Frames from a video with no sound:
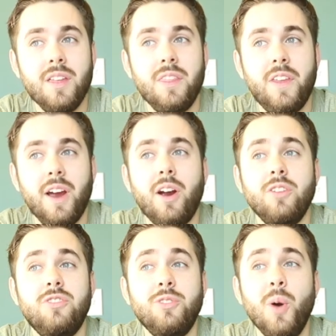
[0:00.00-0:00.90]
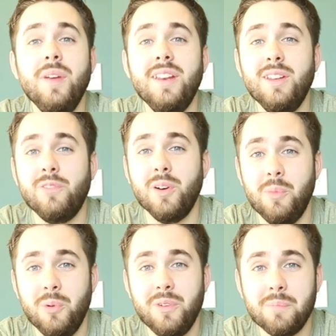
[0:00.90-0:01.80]
There are so many different
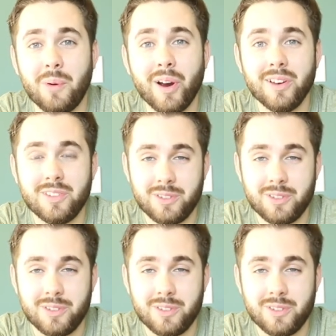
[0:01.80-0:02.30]
moving parts